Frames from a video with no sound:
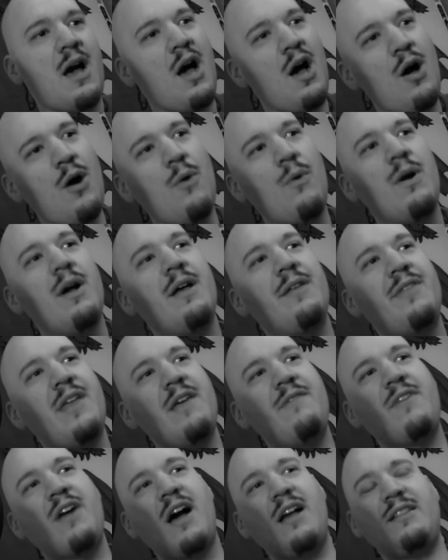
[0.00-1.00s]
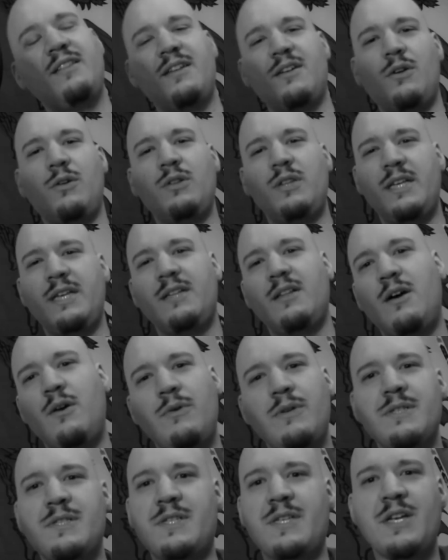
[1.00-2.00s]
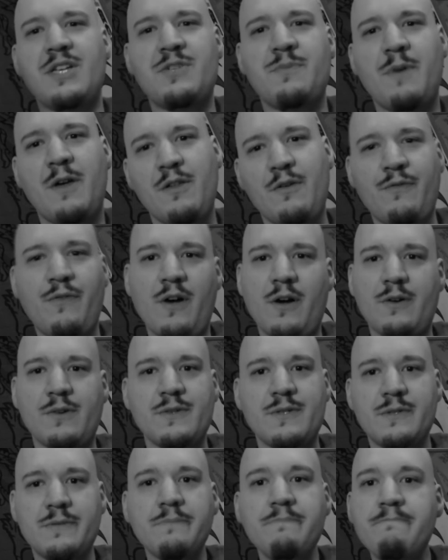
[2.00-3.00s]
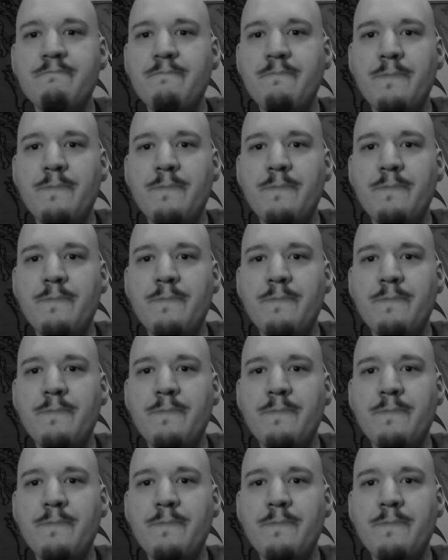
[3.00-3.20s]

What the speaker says: Oh, they've got little Lilo and Stitch motherfuckers.